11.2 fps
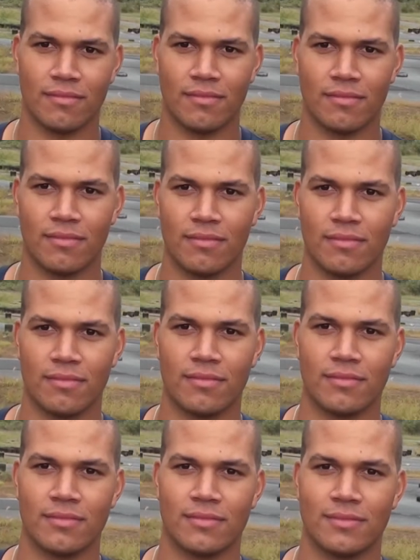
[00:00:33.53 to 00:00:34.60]

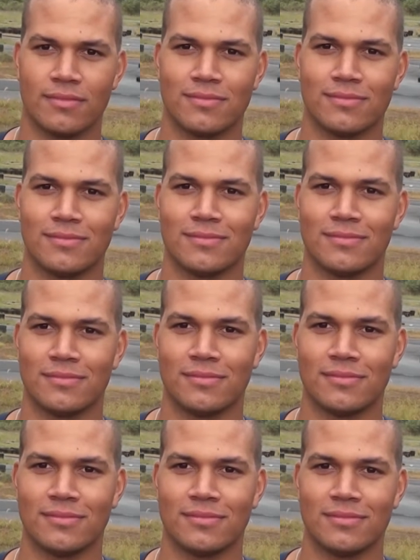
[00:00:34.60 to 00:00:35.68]

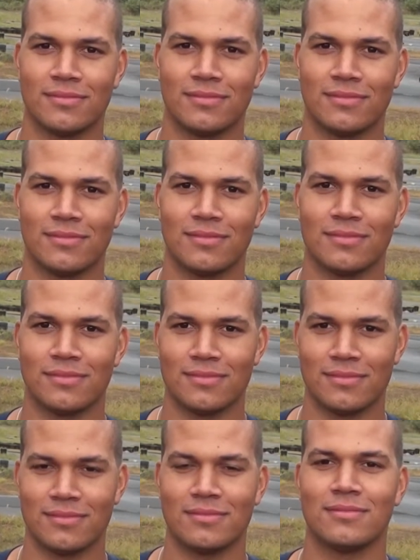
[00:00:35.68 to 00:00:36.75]

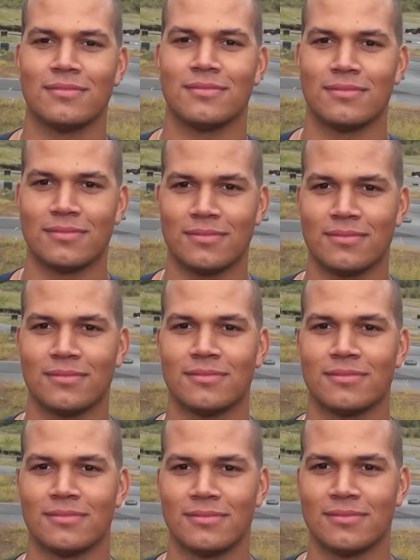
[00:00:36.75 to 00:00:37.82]

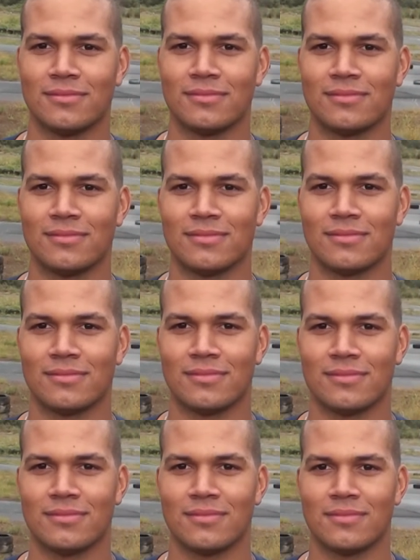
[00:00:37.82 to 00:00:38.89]

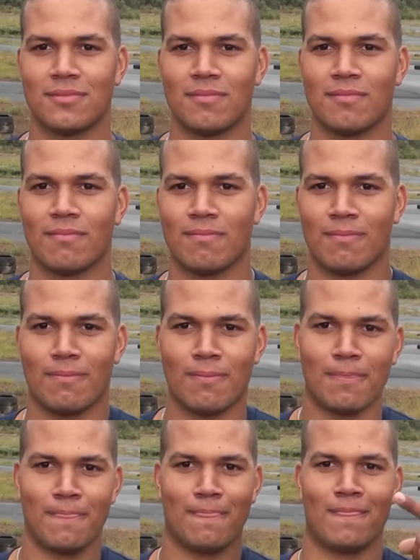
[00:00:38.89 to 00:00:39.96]

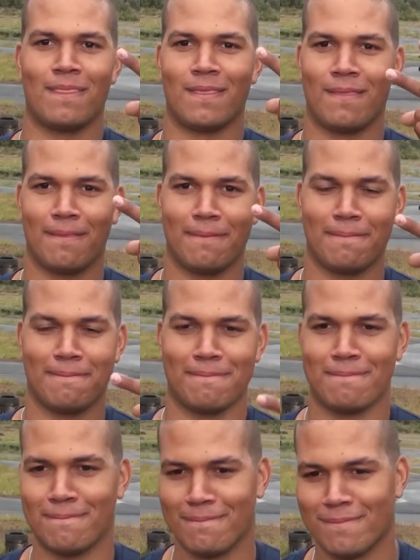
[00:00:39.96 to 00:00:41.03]

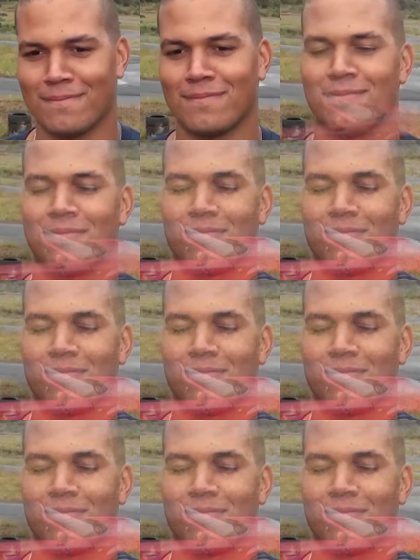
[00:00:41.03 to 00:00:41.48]
The person shown says nothing.